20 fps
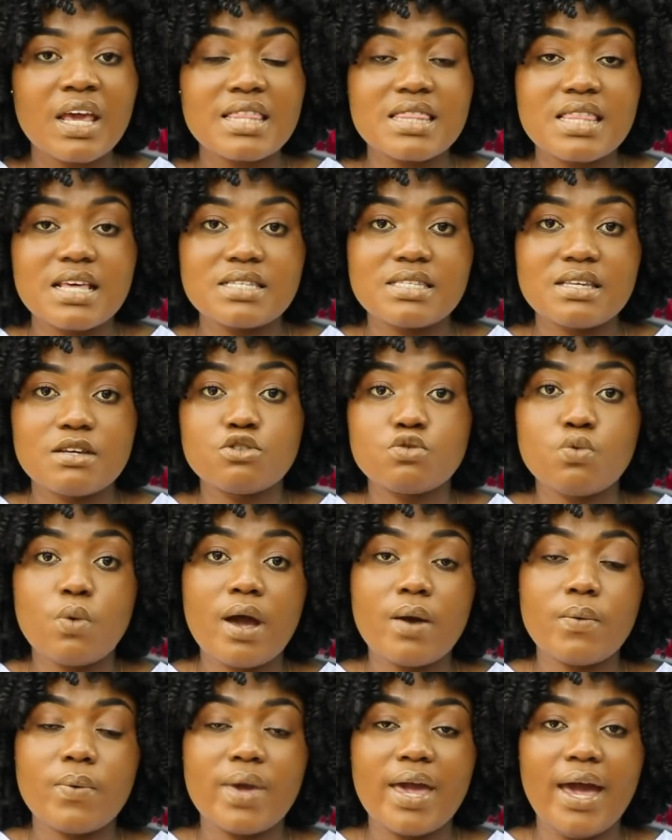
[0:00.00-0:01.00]
This is
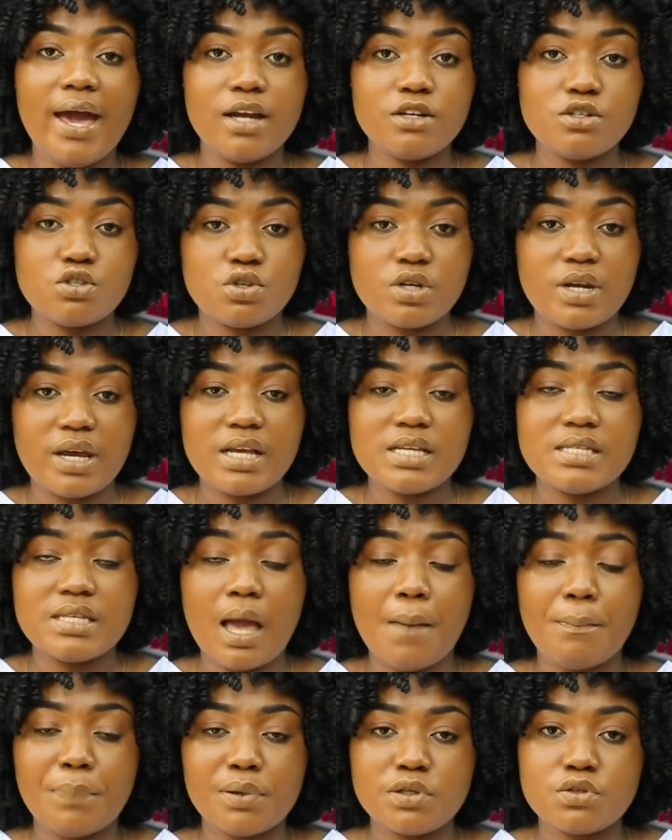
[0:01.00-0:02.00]
where we end today's
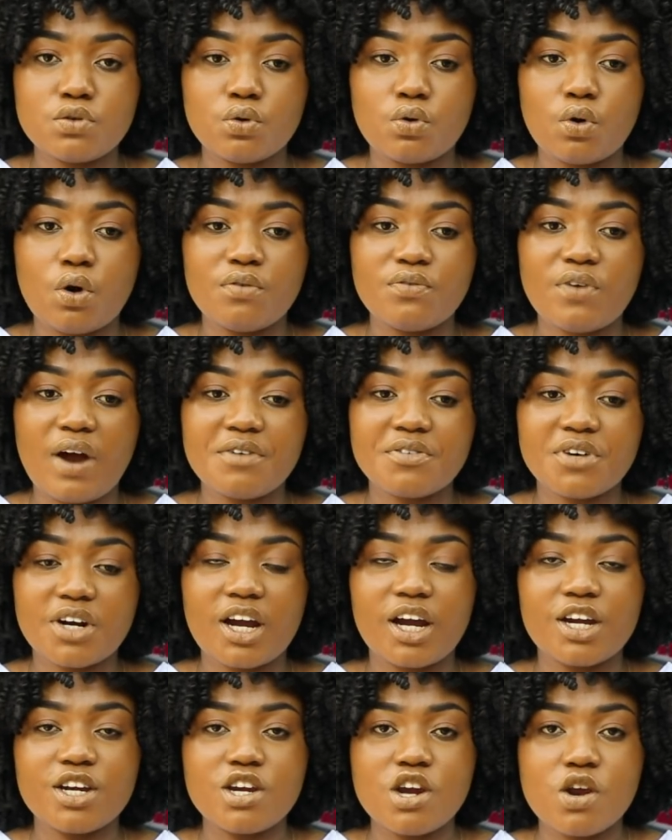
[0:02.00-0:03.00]
episode of
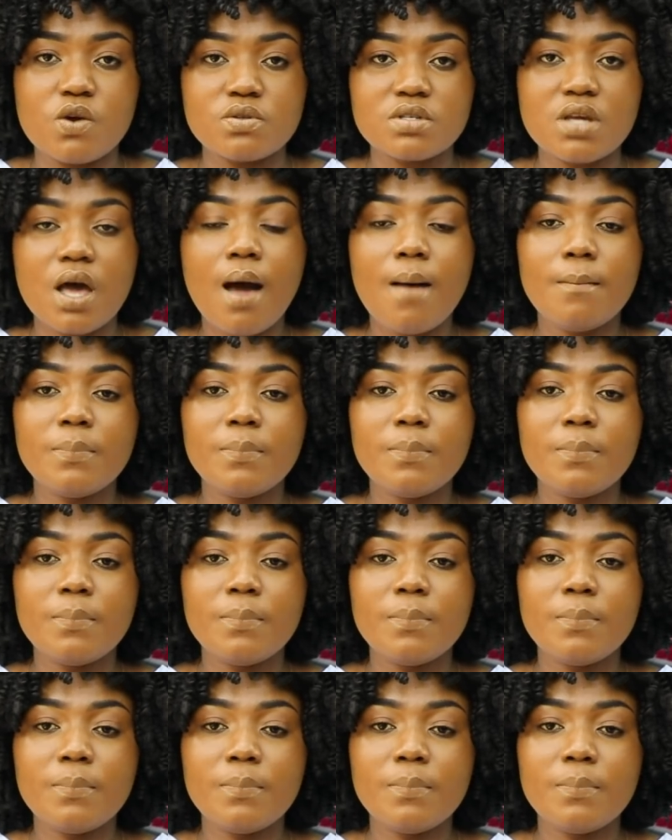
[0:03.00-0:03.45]
African News.